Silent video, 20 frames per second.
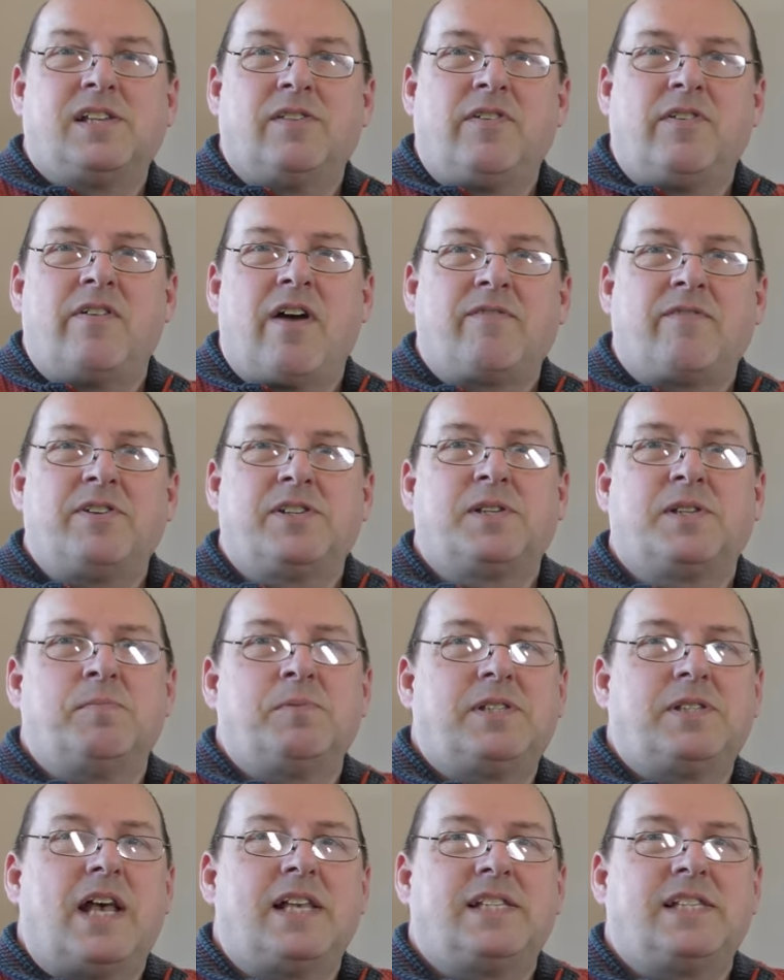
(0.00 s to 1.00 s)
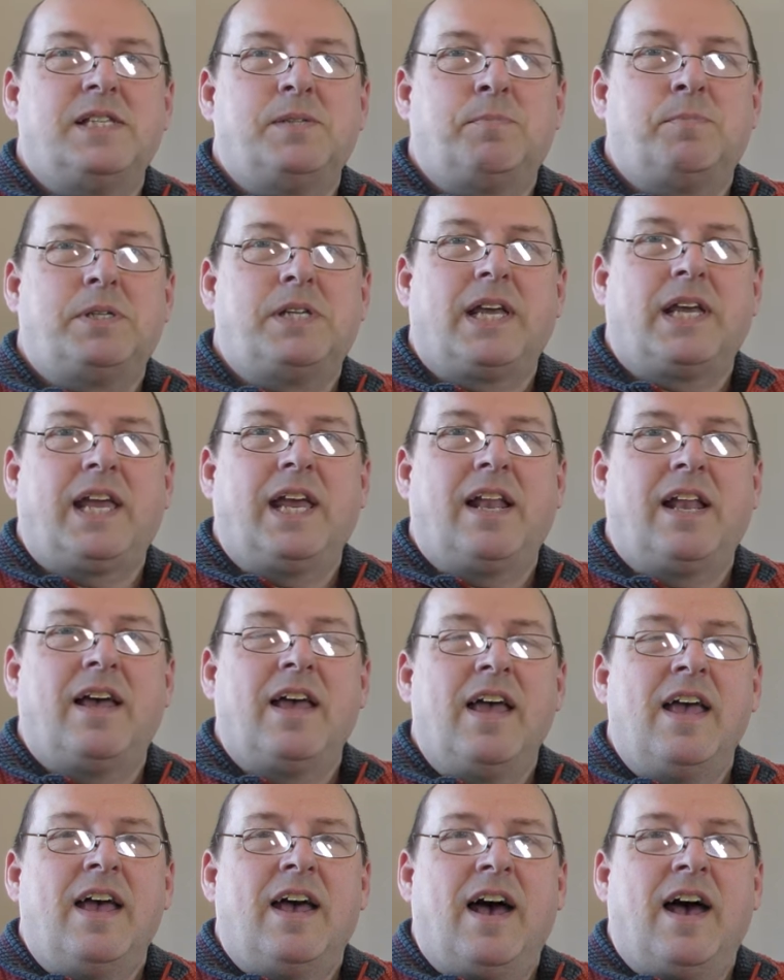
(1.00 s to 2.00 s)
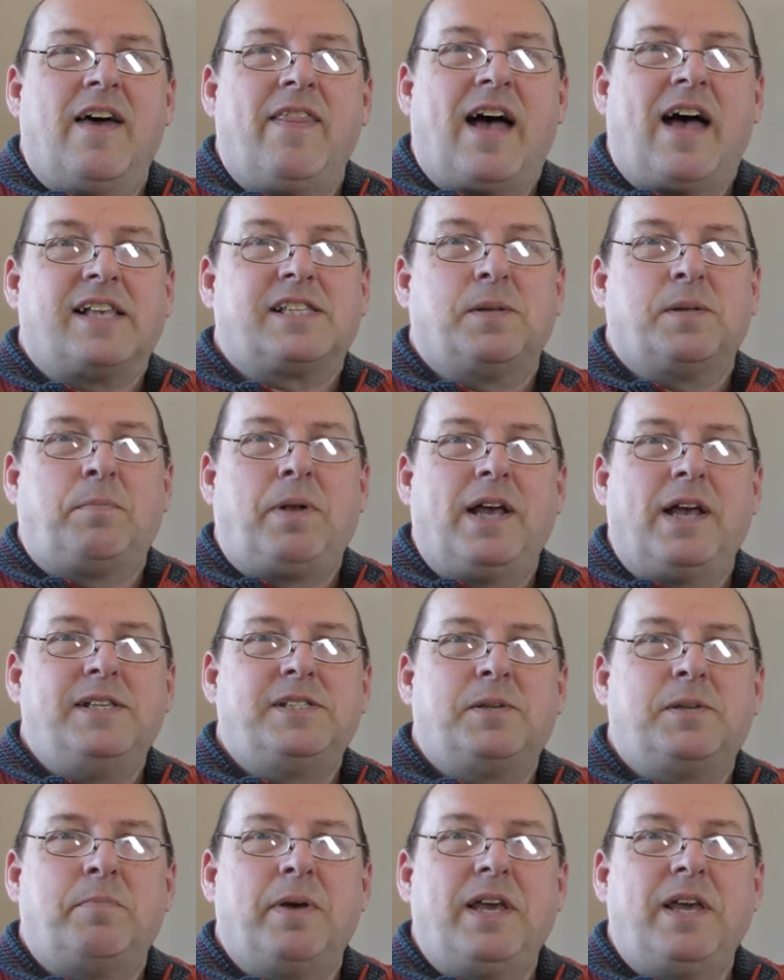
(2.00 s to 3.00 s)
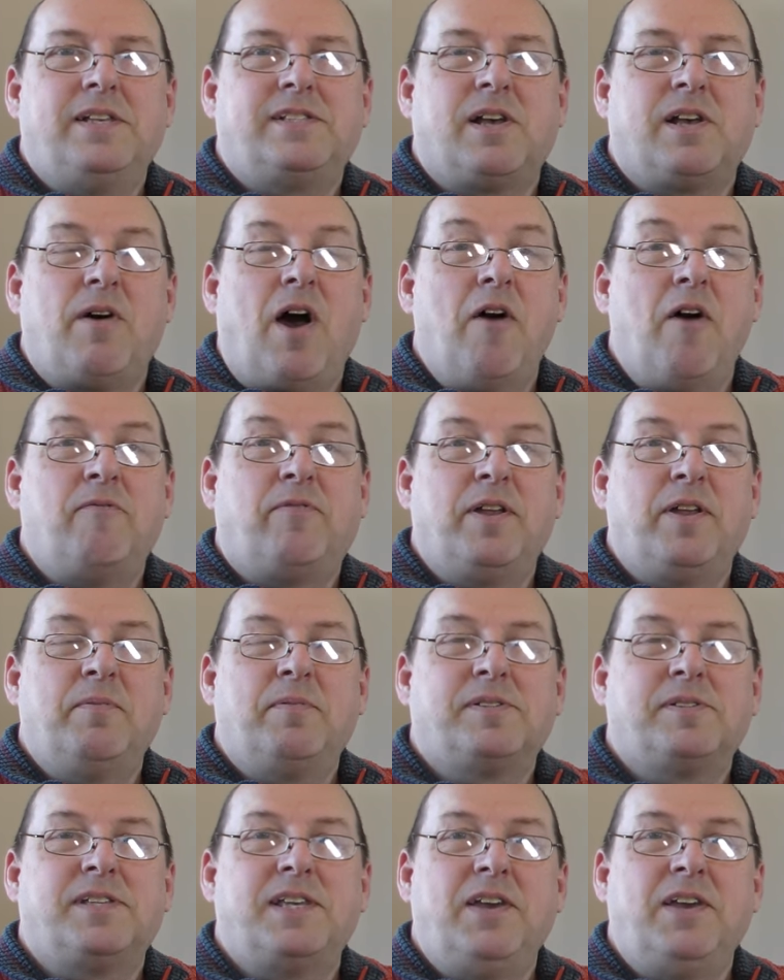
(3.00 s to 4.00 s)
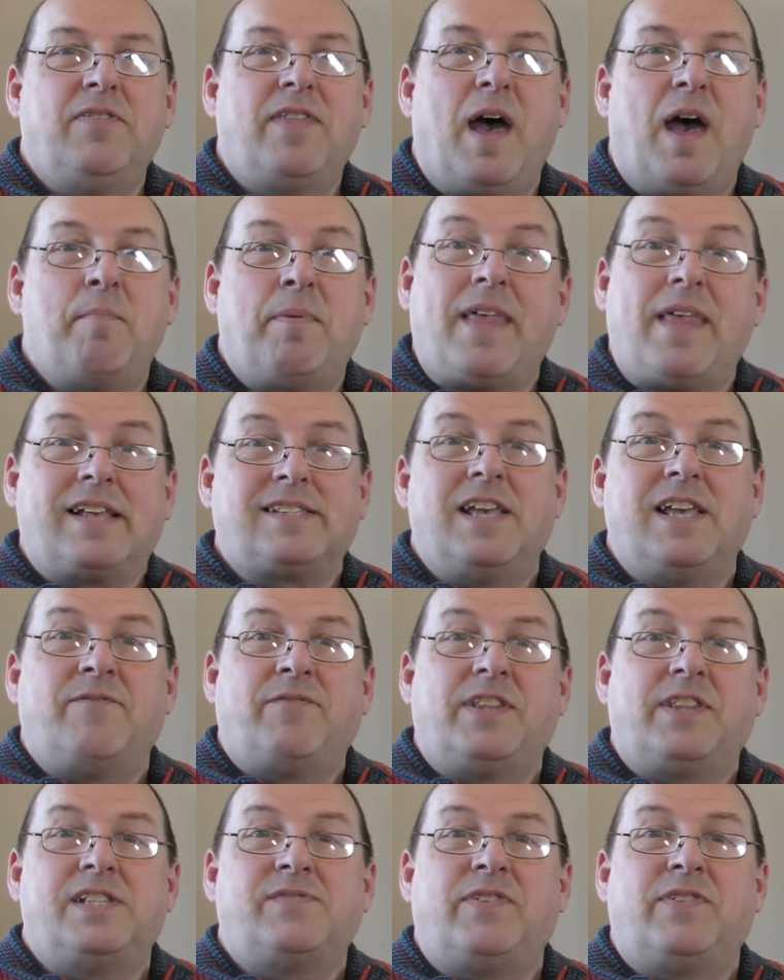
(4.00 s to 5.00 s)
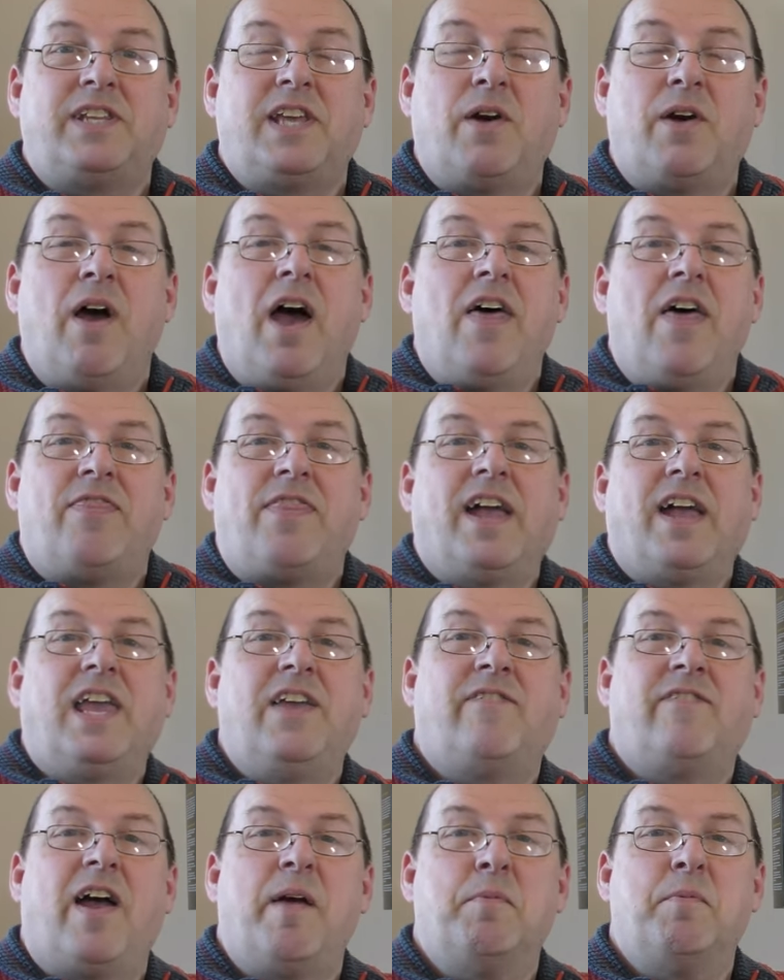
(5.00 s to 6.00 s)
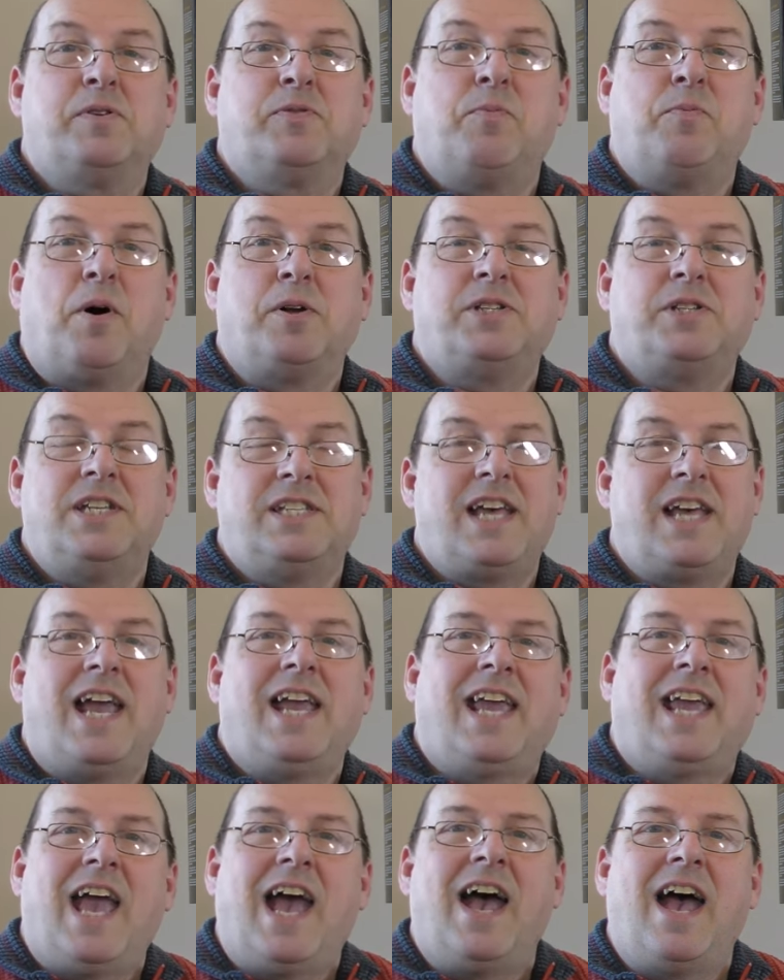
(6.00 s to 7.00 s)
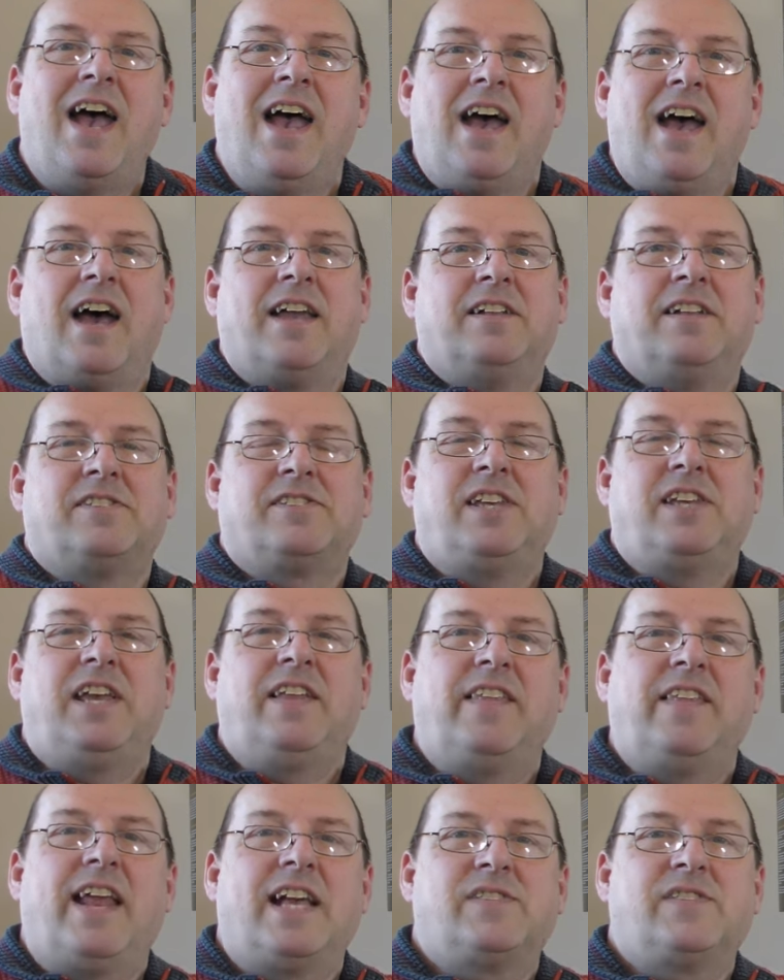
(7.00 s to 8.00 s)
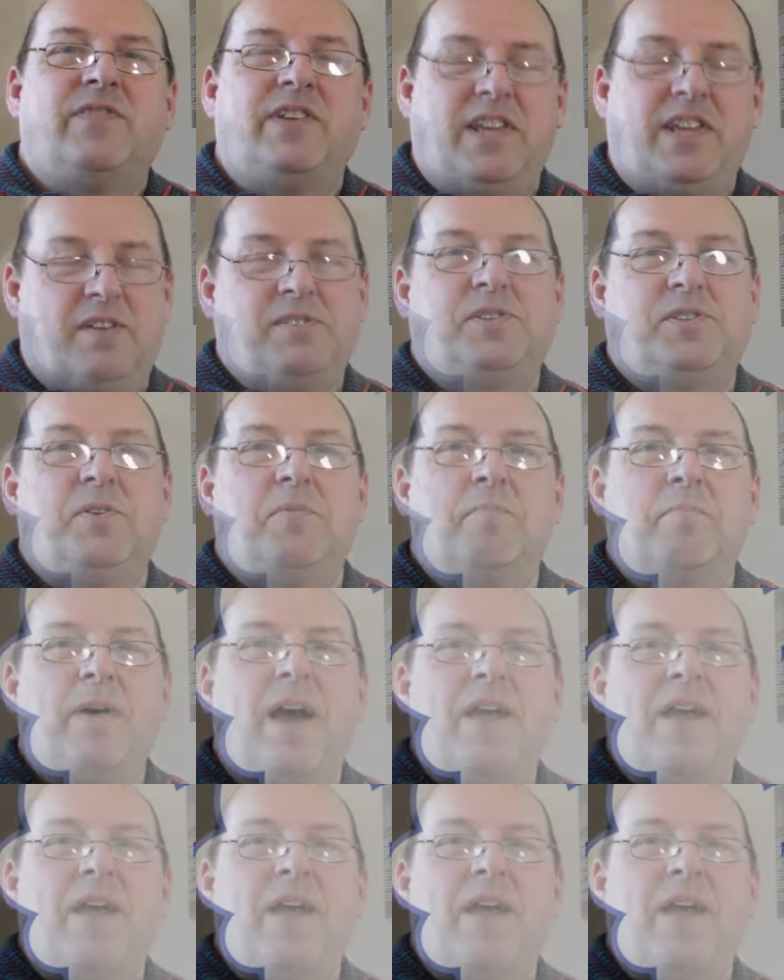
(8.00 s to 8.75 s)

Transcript: So if you're after some sets in particular, that's the place to be. So hopefully we'll see you there. But that's it for this video. Thank you very much for watching. Take care, and I'll see you in the next video soon.